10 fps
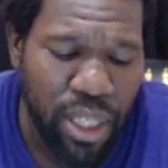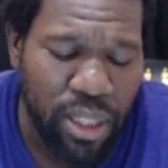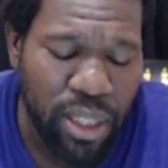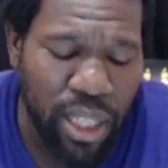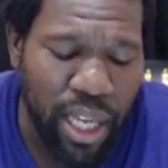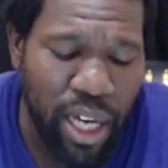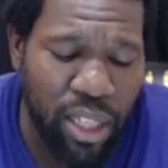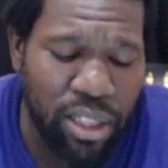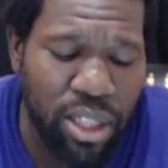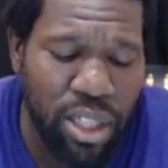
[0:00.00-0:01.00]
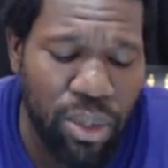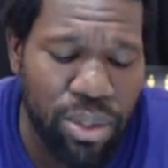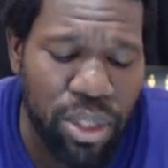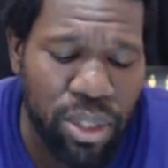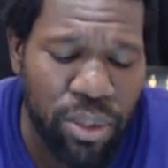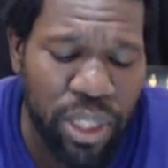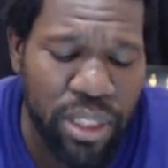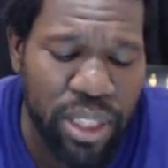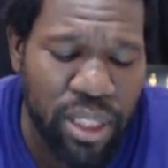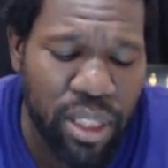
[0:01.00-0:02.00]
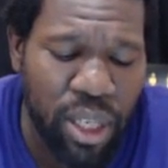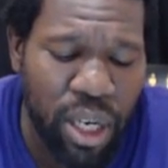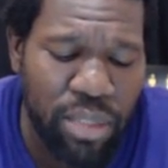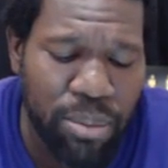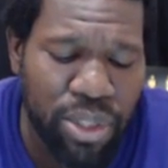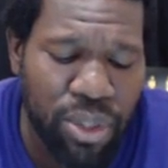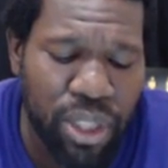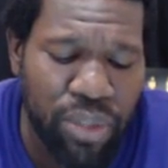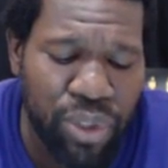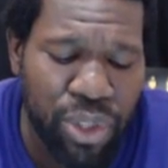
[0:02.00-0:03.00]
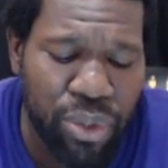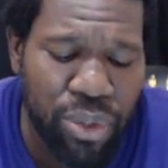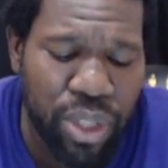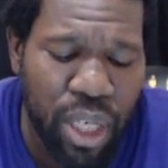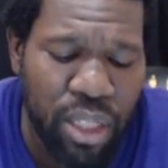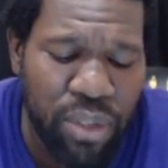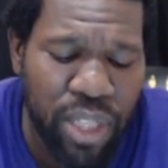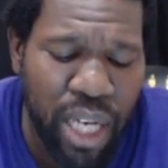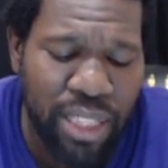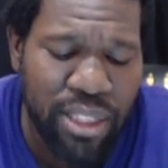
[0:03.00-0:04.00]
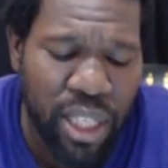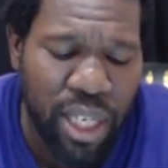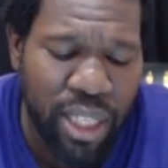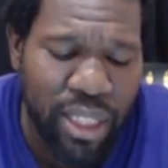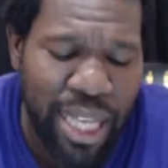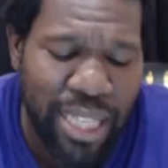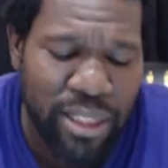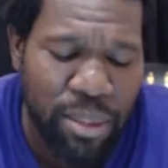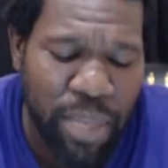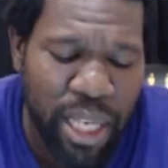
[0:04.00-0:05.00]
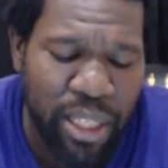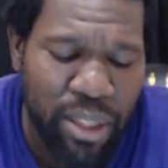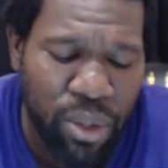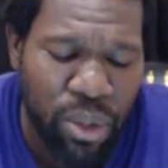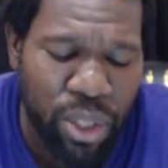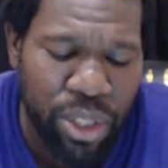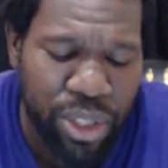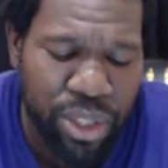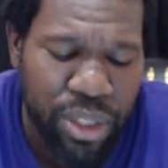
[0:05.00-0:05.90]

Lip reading: the late Arthur Koestler, agrees that the large majority of Jews are of Khazar and not Semitic origin,